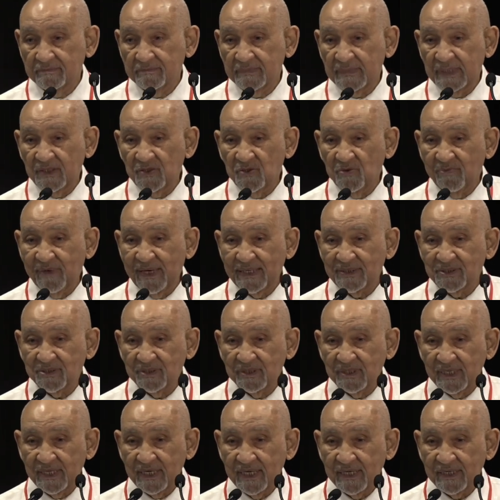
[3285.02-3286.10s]
Can you
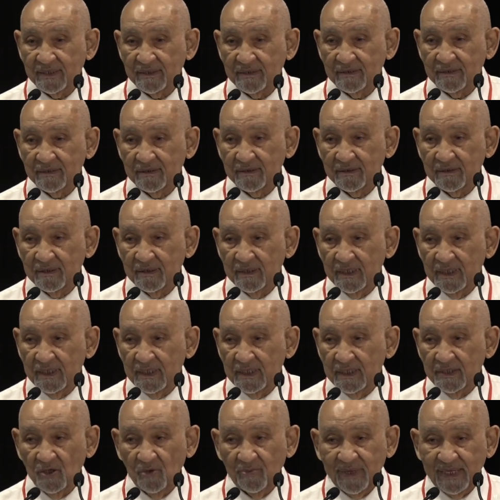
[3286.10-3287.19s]
imagine that?
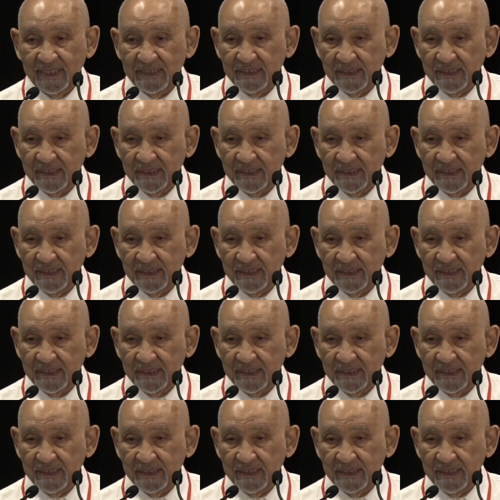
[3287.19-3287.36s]
Nobody